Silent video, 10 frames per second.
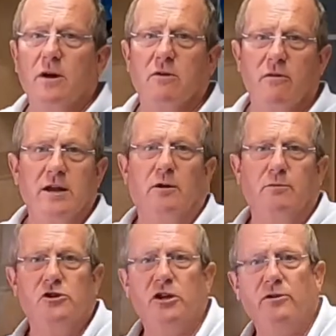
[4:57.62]
a great
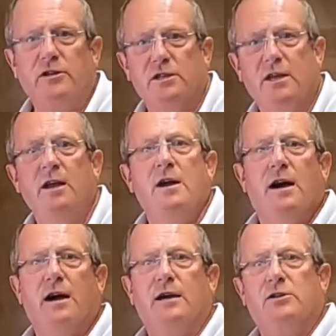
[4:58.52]
opportunity
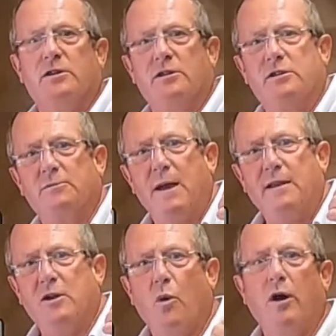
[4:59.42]
to
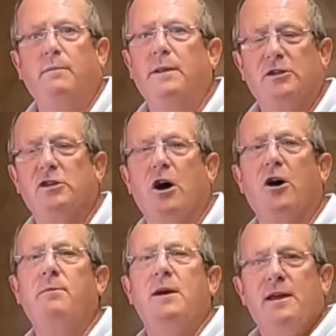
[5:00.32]
spend quite a bit of
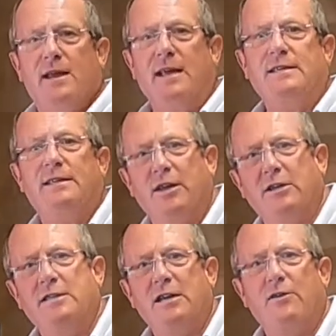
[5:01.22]
time getting the
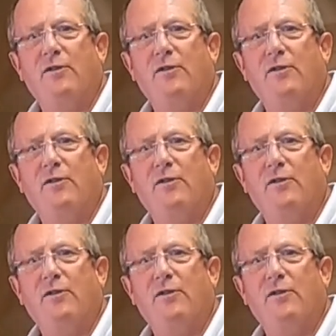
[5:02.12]
idea